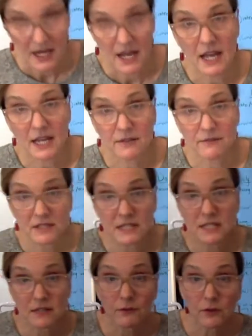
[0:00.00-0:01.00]
and if it's
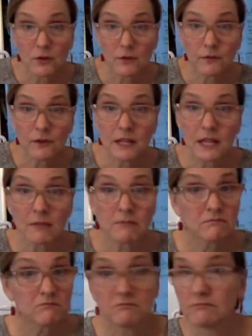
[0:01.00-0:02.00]
difficult for them,
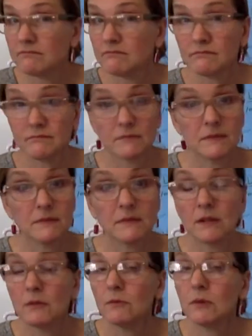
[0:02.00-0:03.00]

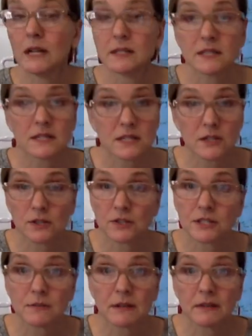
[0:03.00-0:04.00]
what does it
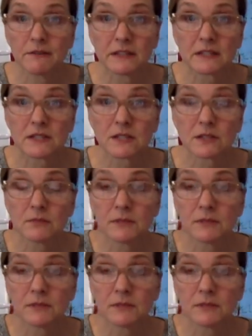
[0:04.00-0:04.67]
hurt to be a fixer?